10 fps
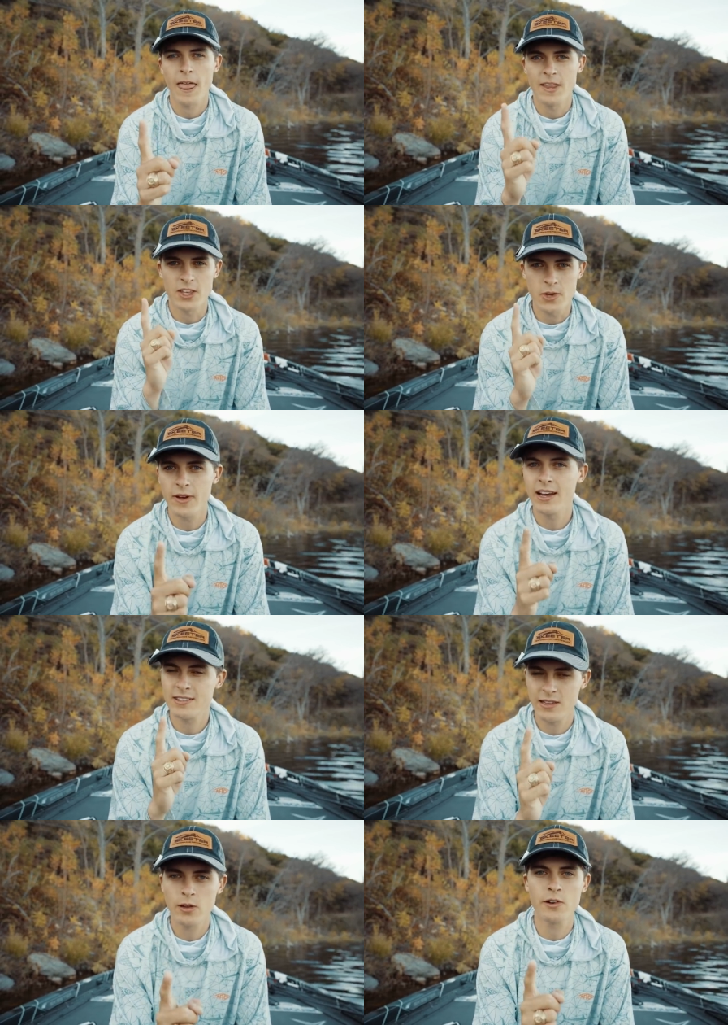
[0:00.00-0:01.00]
that you guys
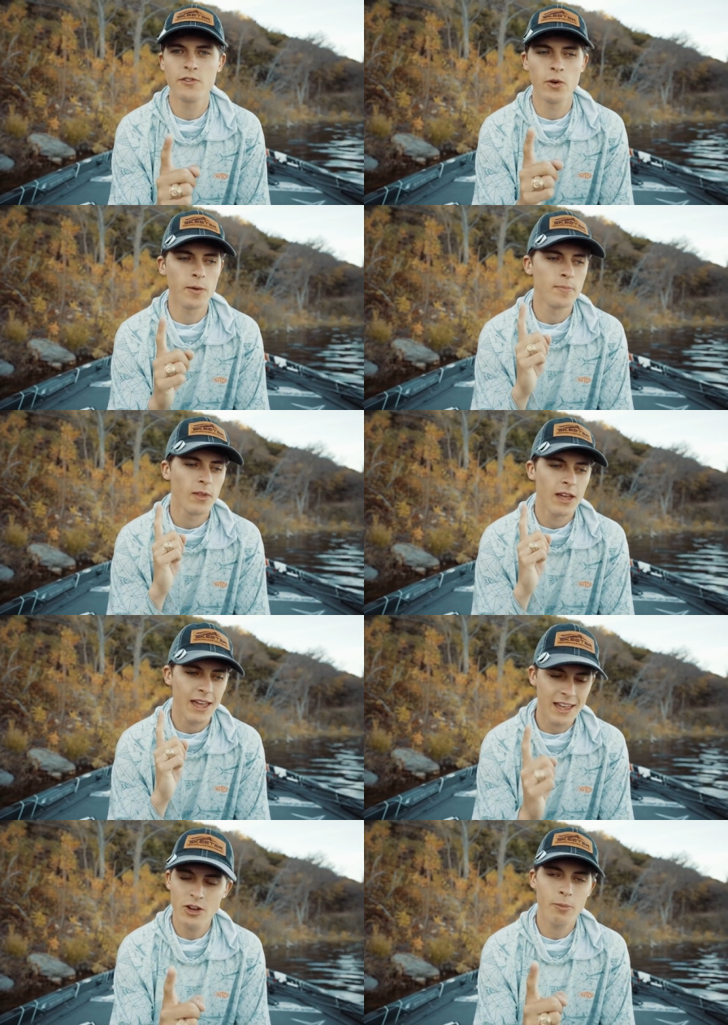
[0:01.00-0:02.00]
can look for
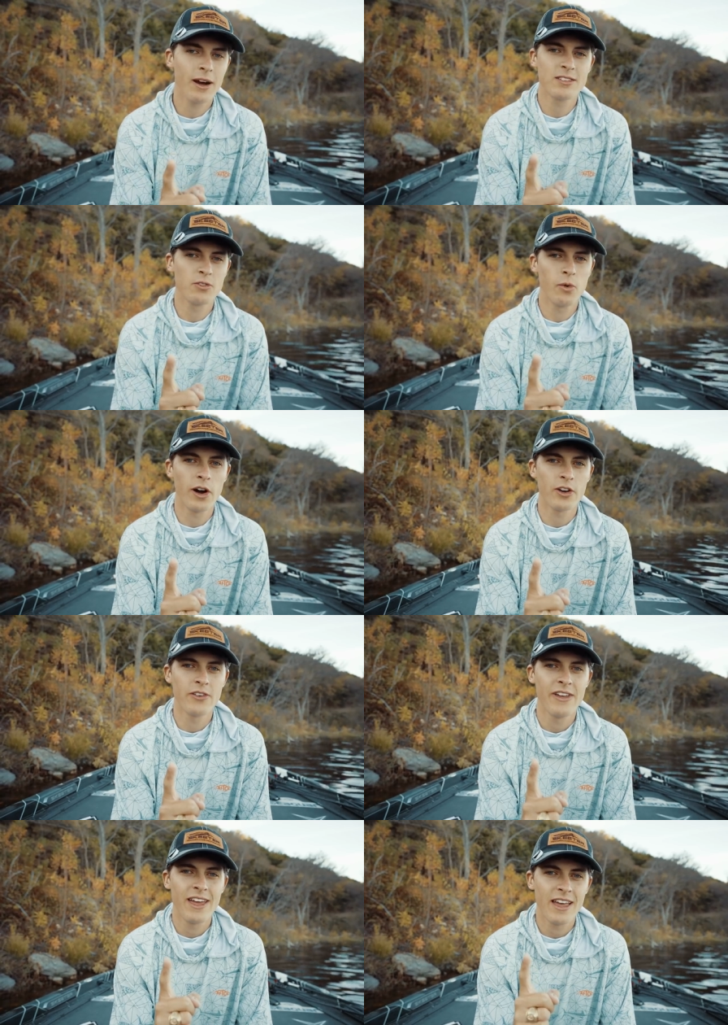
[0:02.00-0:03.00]
in your bodies of
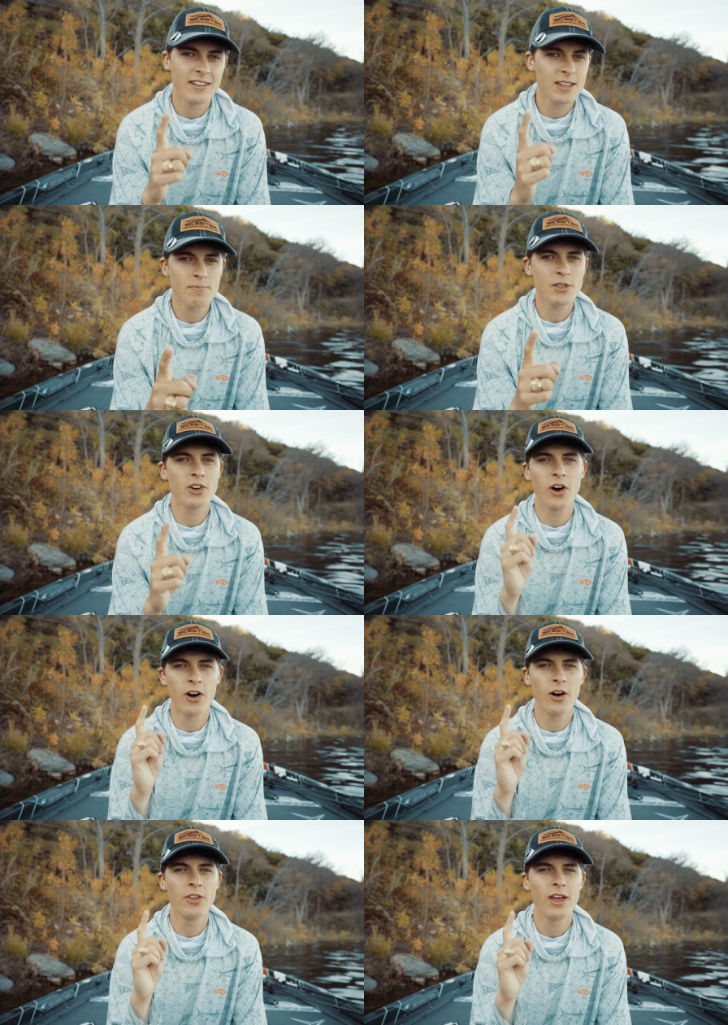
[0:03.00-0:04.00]
water is something
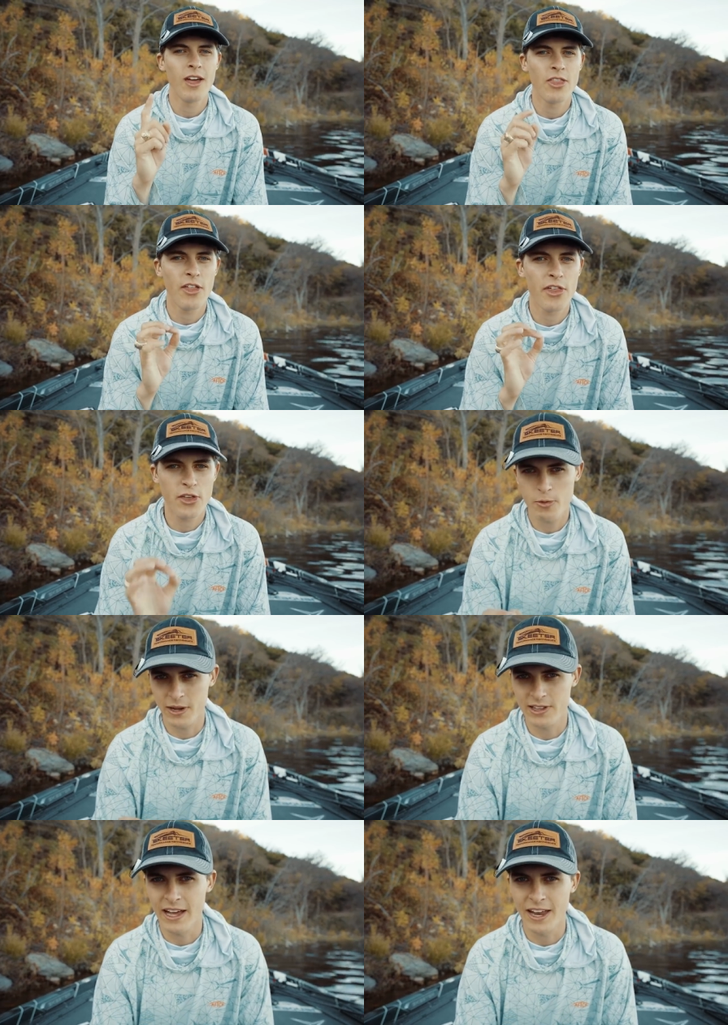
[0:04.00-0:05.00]
called the
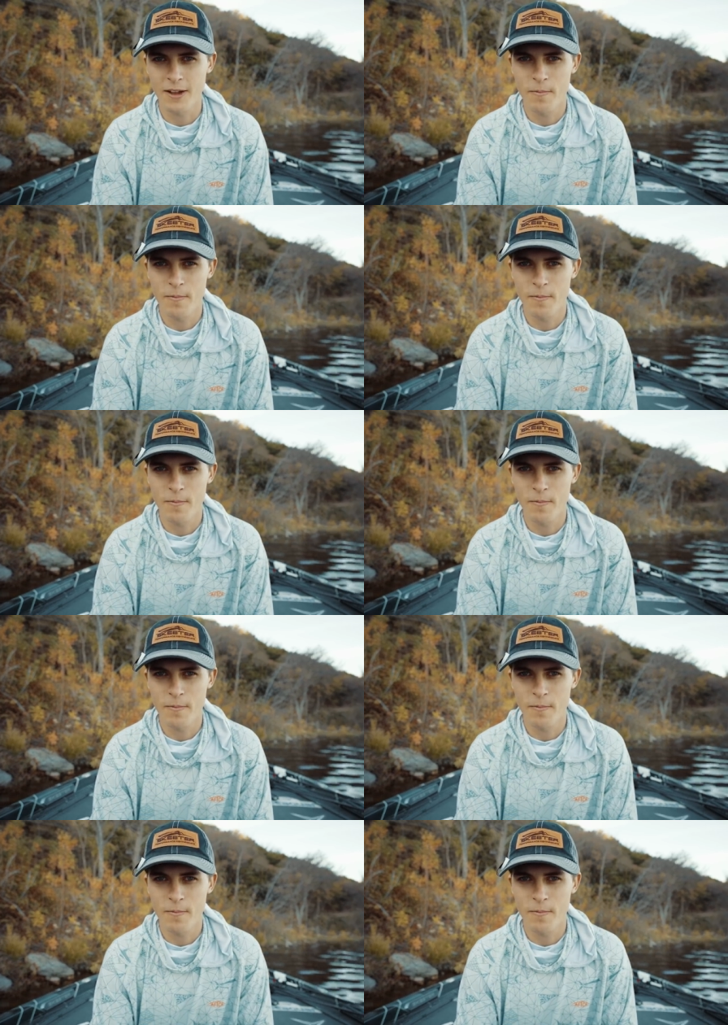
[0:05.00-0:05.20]
thermocline.